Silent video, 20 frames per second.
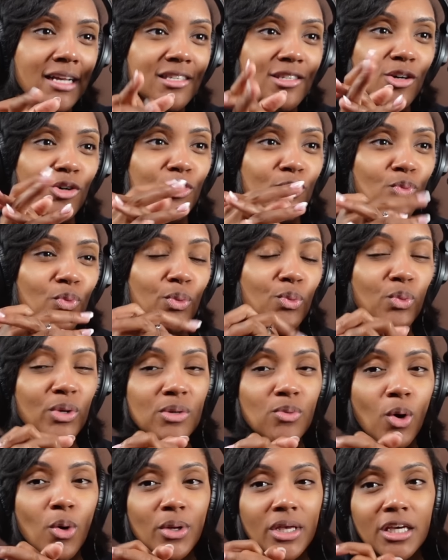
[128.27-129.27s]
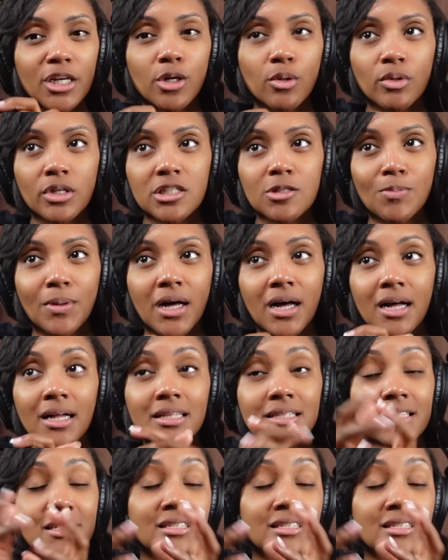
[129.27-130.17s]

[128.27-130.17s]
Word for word: so we won't get a response.